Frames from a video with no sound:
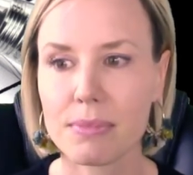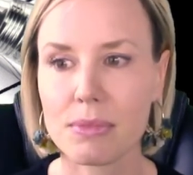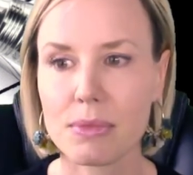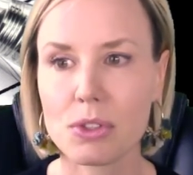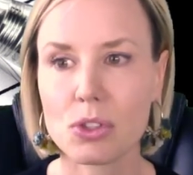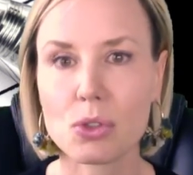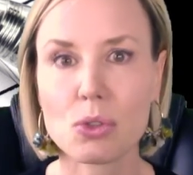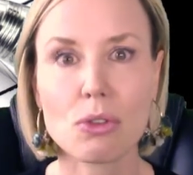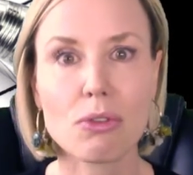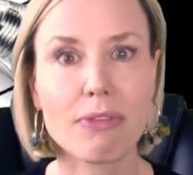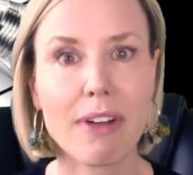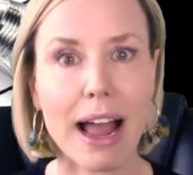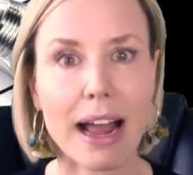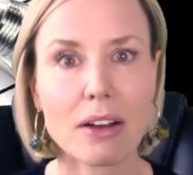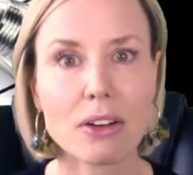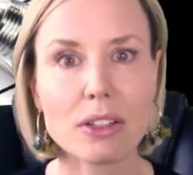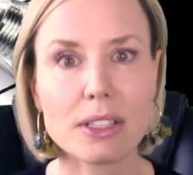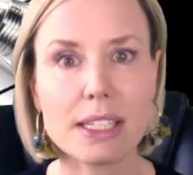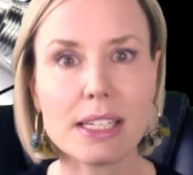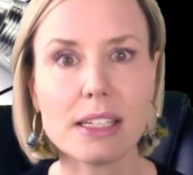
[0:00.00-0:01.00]
school
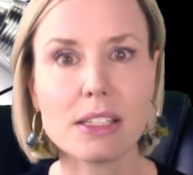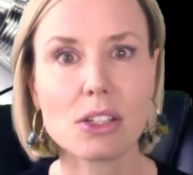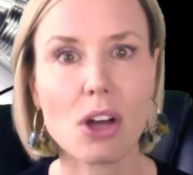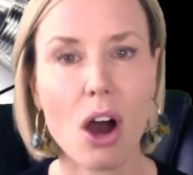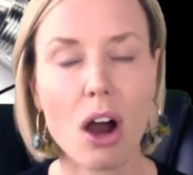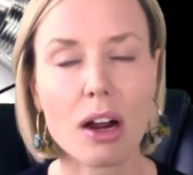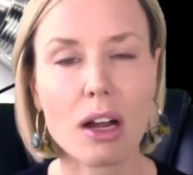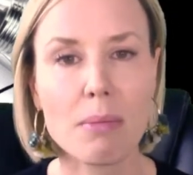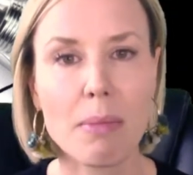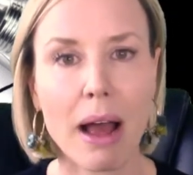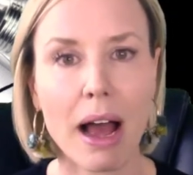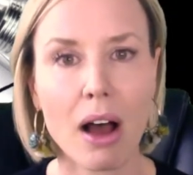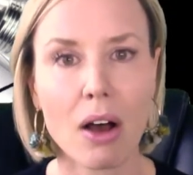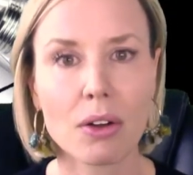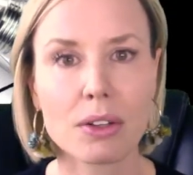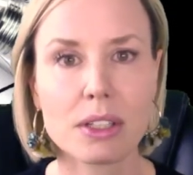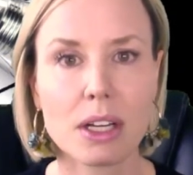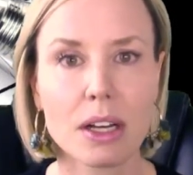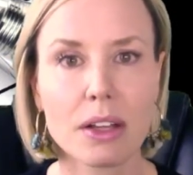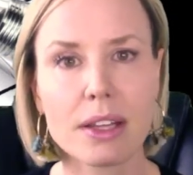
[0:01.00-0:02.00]
faculty talk
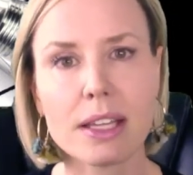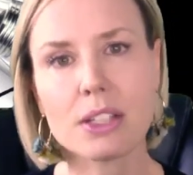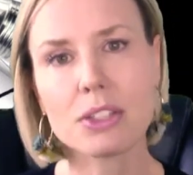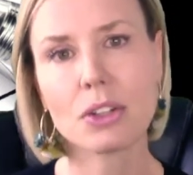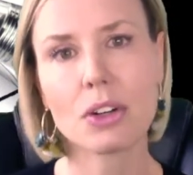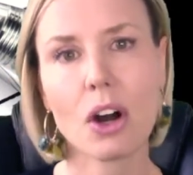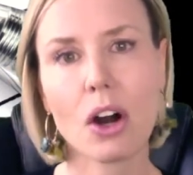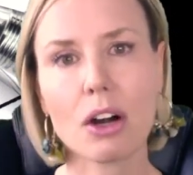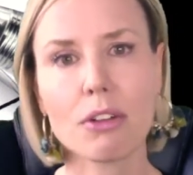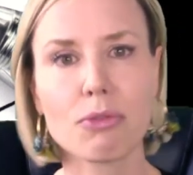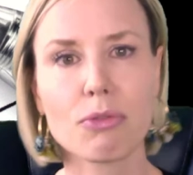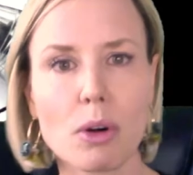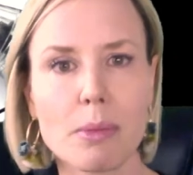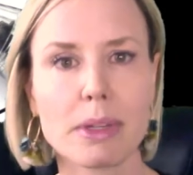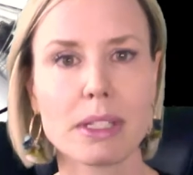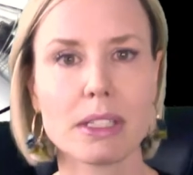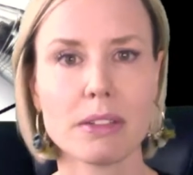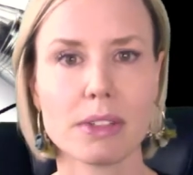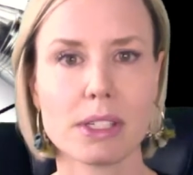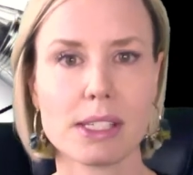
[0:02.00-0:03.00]
about these are our
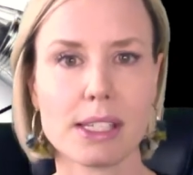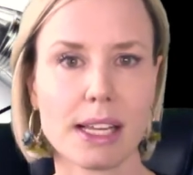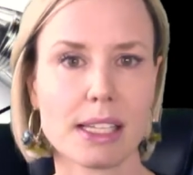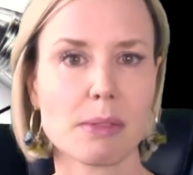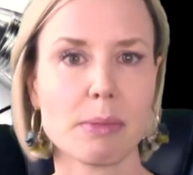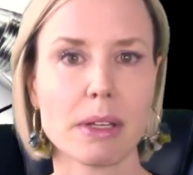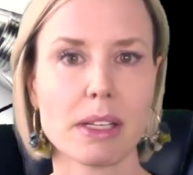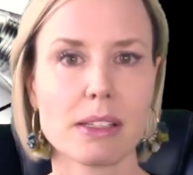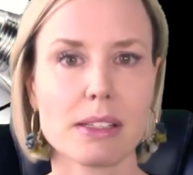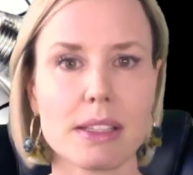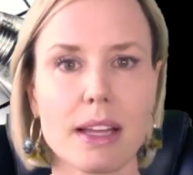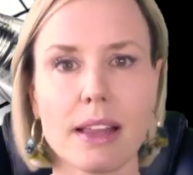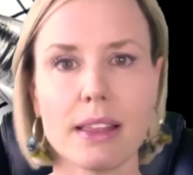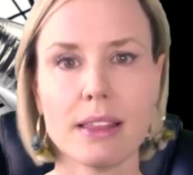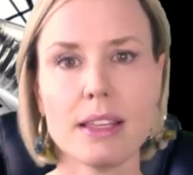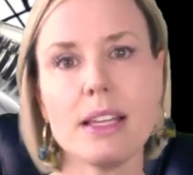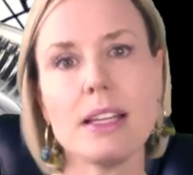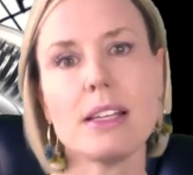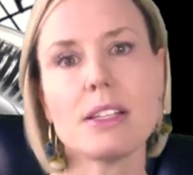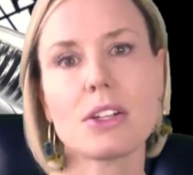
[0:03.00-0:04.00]
formative assessments and
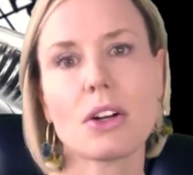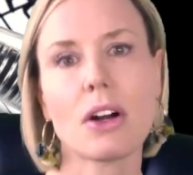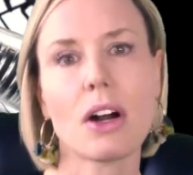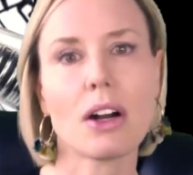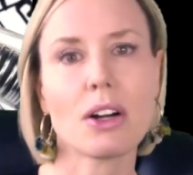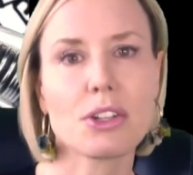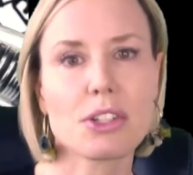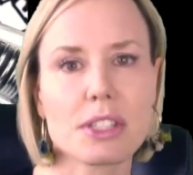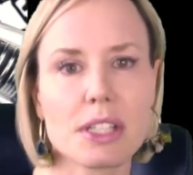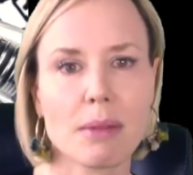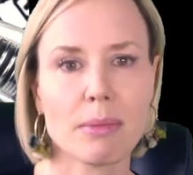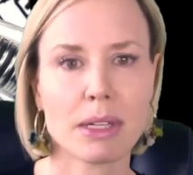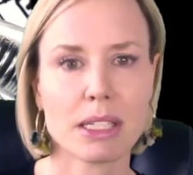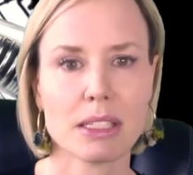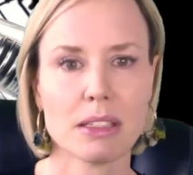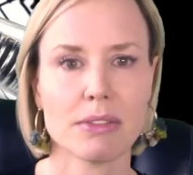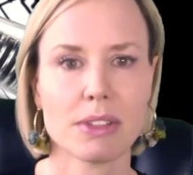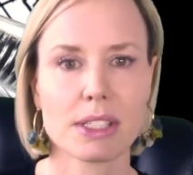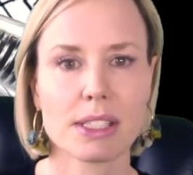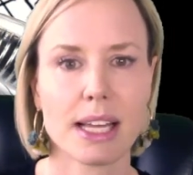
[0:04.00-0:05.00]
these are our
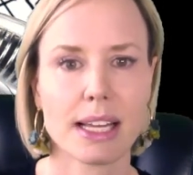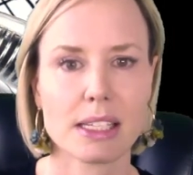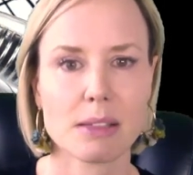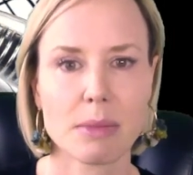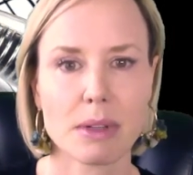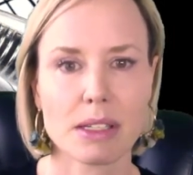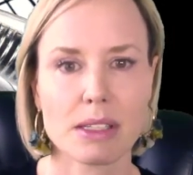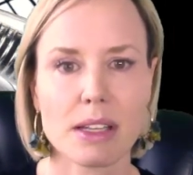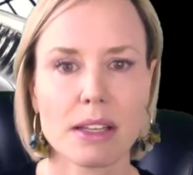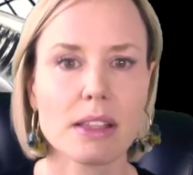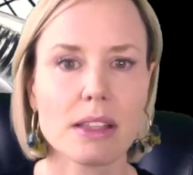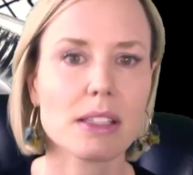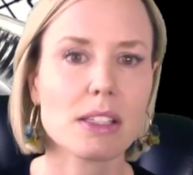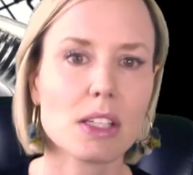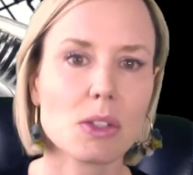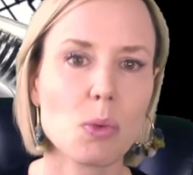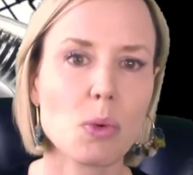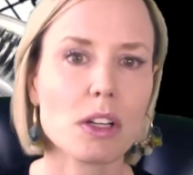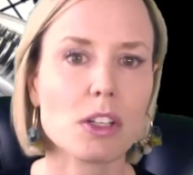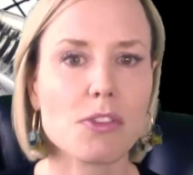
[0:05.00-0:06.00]
summative assessments, and this
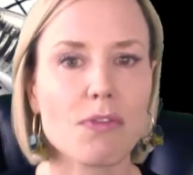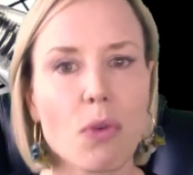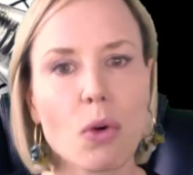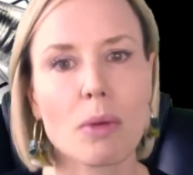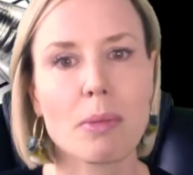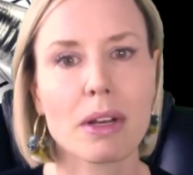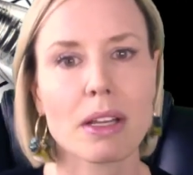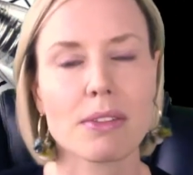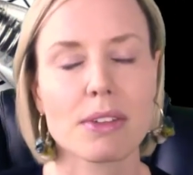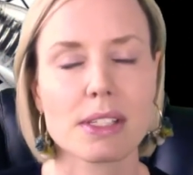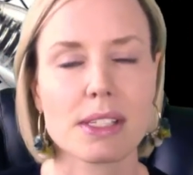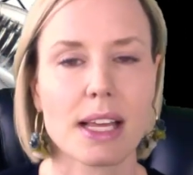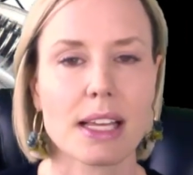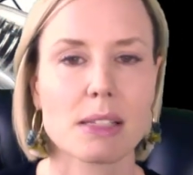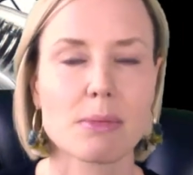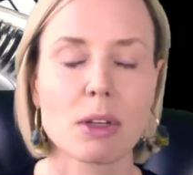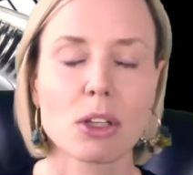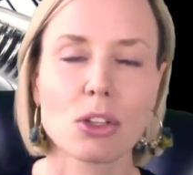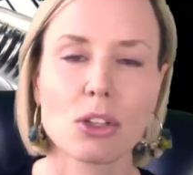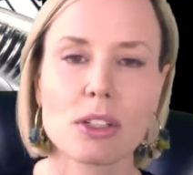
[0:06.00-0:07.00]
is what a formative
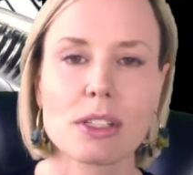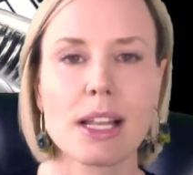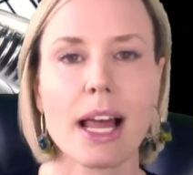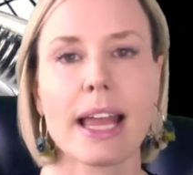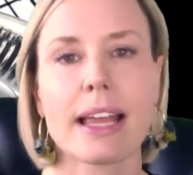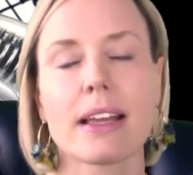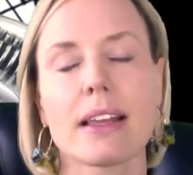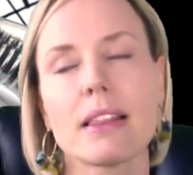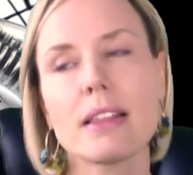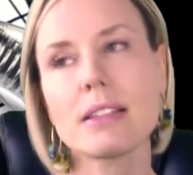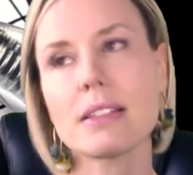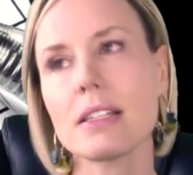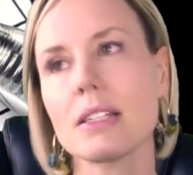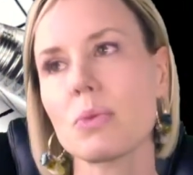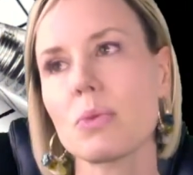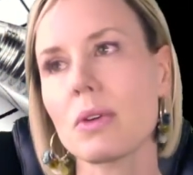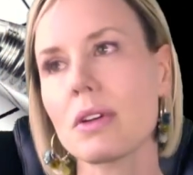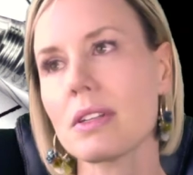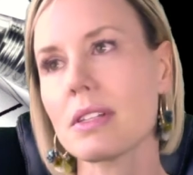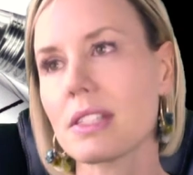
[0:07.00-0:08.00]
assessment looks like and this
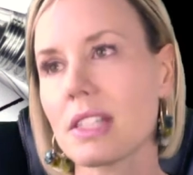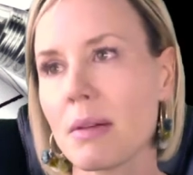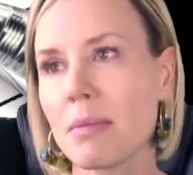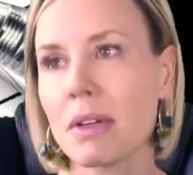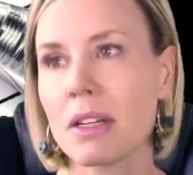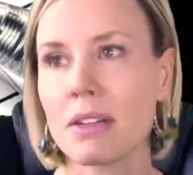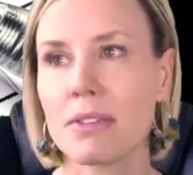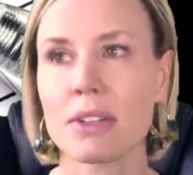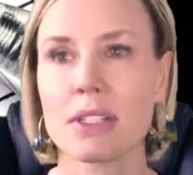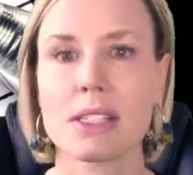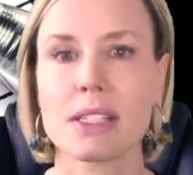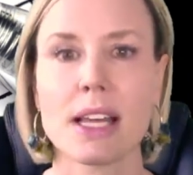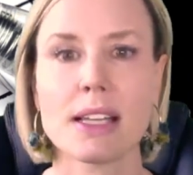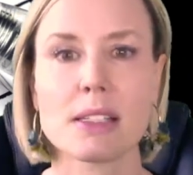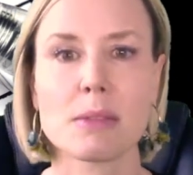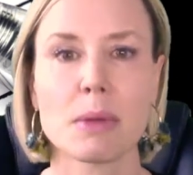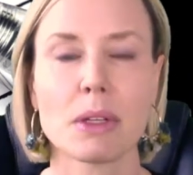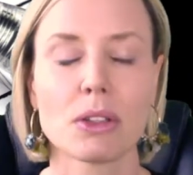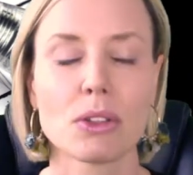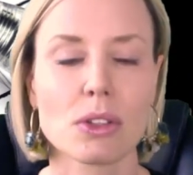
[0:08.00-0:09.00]
is what a summative
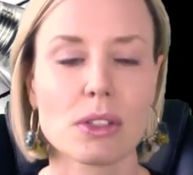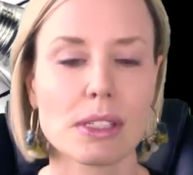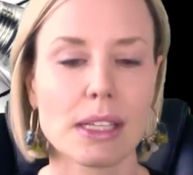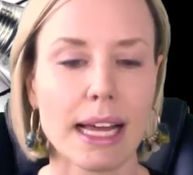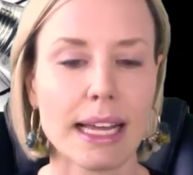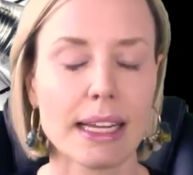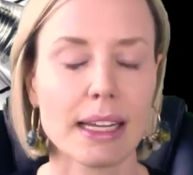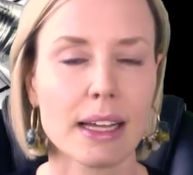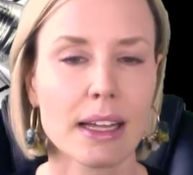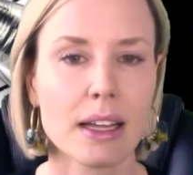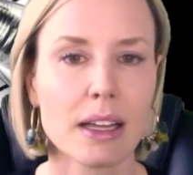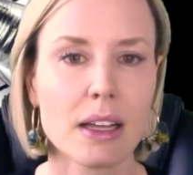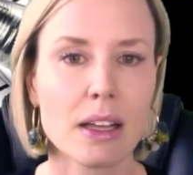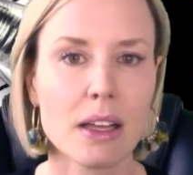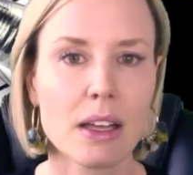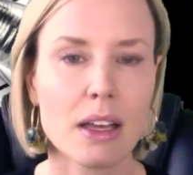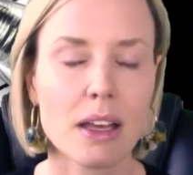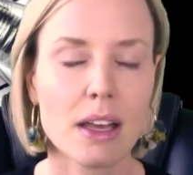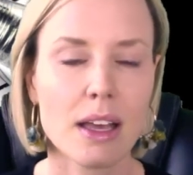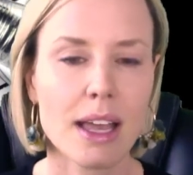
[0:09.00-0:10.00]
assessment looks like.
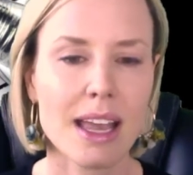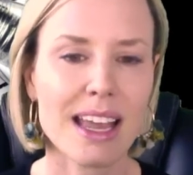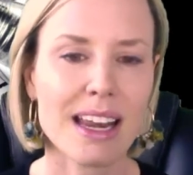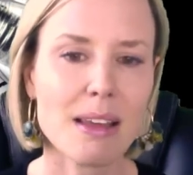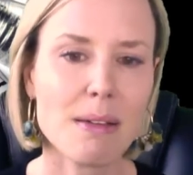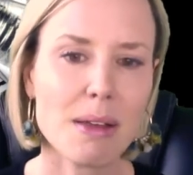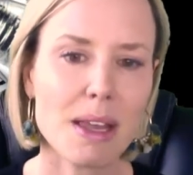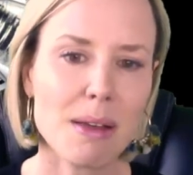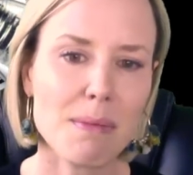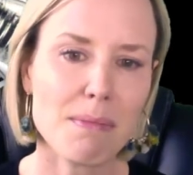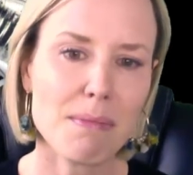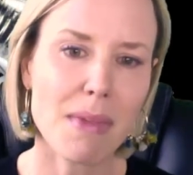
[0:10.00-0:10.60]
And it